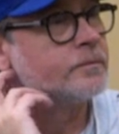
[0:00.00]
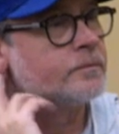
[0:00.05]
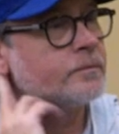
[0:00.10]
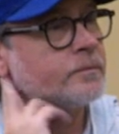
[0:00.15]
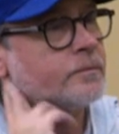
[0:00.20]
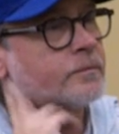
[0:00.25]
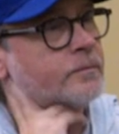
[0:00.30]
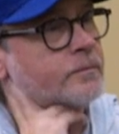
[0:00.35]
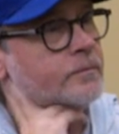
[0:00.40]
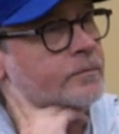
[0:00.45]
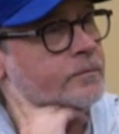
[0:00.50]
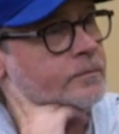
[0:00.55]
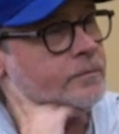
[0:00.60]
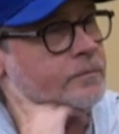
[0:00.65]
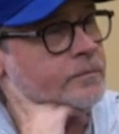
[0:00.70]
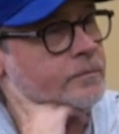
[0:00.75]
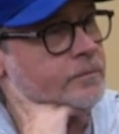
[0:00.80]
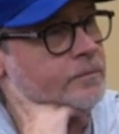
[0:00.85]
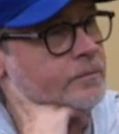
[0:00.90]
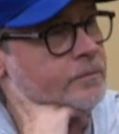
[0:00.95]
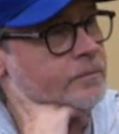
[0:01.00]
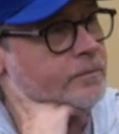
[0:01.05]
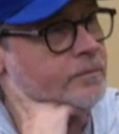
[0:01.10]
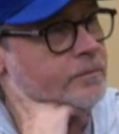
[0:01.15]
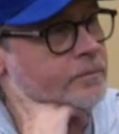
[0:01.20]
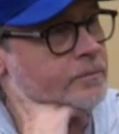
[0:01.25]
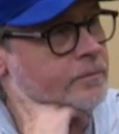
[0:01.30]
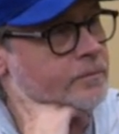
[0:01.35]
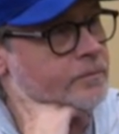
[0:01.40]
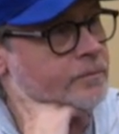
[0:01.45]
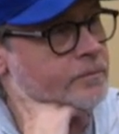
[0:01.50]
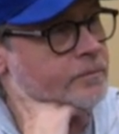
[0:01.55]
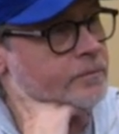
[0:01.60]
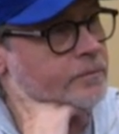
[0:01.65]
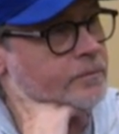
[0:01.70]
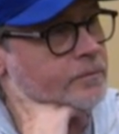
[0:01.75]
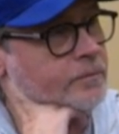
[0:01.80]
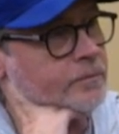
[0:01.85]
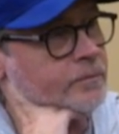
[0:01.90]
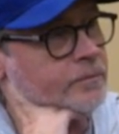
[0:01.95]

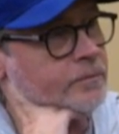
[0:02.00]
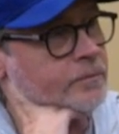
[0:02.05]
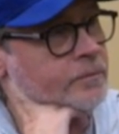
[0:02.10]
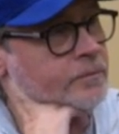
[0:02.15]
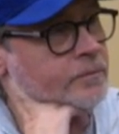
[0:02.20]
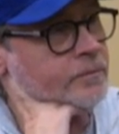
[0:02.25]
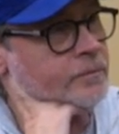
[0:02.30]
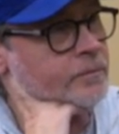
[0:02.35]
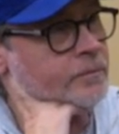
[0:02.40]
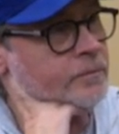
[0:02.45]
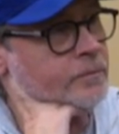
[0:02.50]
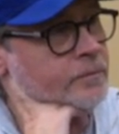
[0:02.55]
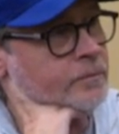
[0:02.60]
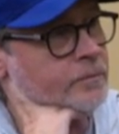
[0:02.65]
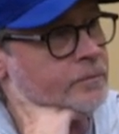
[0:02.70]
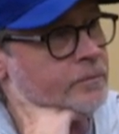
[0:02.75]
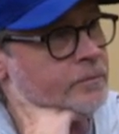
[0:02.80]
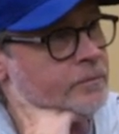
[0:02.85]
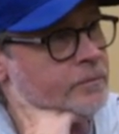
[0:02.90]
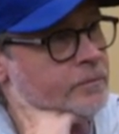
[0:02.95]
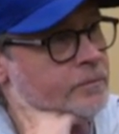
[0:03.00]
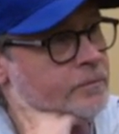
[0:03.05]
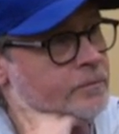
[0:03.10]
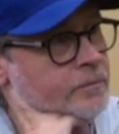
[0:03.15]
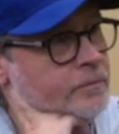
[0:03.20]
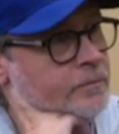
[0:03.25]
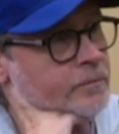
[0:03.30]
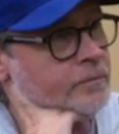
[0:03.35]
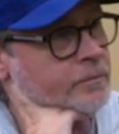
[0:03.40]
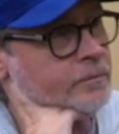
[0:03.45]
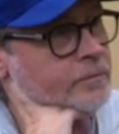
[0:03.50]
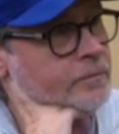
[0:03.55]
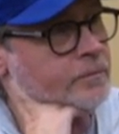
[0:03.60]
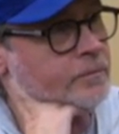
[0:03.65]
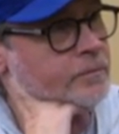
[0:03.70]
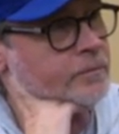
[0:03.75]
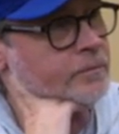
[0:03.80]
This person isn't speaking.